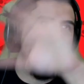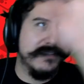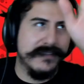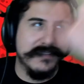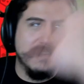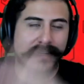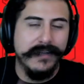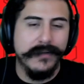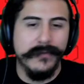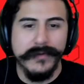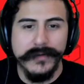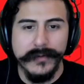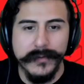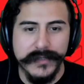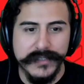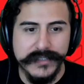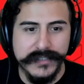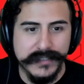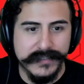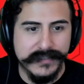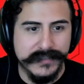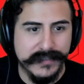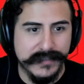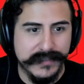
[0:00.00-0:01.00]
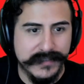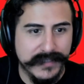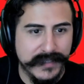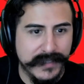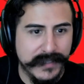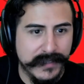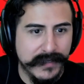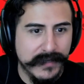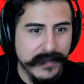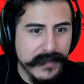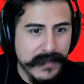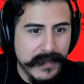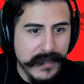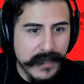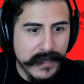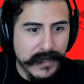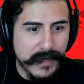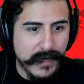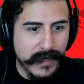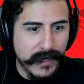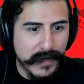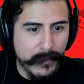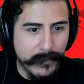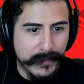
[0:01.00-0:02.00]
I don't want to adjust the thing.
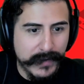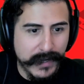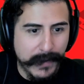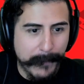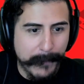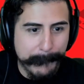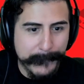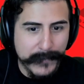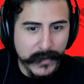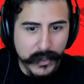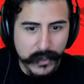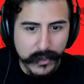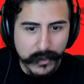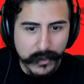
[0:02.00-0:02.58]
We got Murder